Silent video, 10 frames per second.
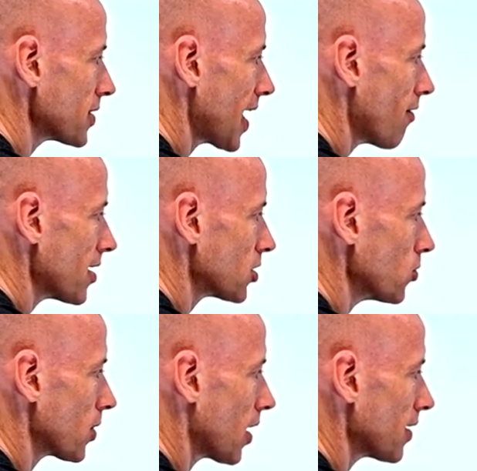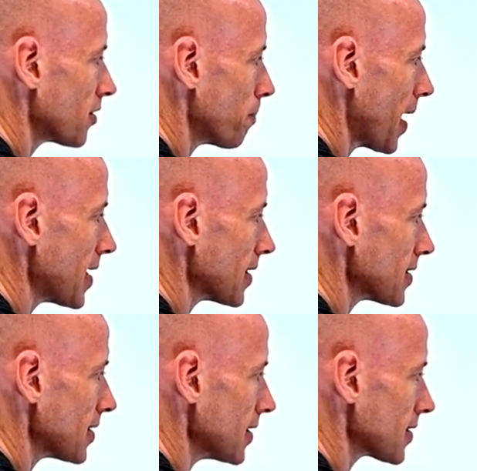So it's how I do kind of
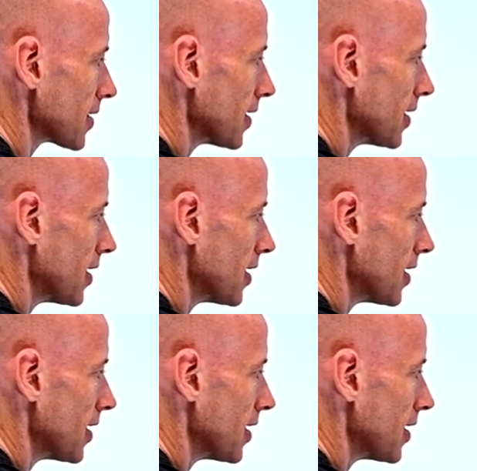dependencies.